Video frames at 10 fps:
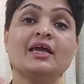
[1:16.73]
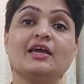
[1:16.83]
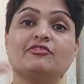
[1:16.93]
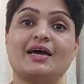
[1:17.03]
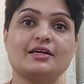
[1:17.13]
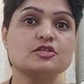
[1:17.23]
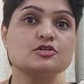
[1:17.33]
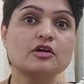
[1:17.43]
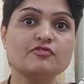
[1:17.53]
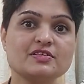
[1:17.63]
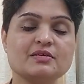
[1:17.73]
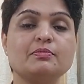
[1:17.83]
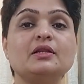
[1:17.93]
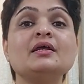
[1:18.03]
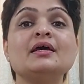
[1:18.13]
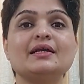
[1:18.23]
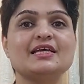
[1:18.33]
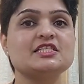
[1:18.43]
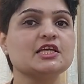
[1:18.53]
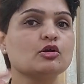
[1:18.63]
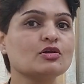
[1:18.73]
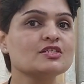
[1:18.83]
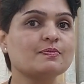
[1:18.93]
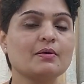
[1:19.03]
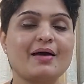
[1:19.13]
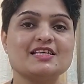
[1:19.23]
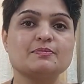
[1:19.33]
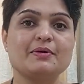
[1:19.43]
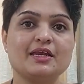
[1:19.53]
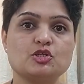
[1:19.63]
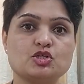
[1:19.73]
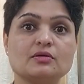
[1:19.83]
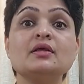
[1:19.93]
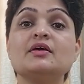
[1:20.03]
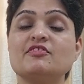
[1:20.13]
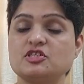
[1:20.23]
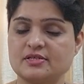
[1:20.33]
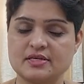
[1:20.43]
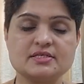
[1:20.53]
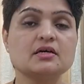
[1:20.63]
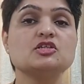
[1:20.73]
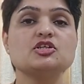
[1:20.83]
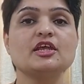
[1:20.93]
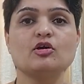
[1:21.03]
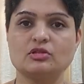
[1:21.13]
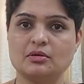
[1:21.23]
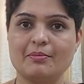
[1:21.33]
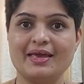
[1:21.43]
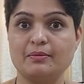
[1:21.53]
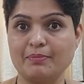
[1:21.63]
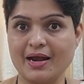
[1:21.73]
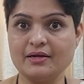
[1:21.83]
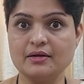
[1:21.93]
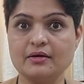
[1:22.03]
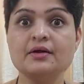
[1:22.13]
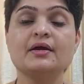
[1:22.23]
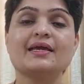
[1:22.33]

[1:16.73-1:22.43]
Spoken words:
If that is not feasible, testicular sperm aspiration, which is a surgery on the male partner,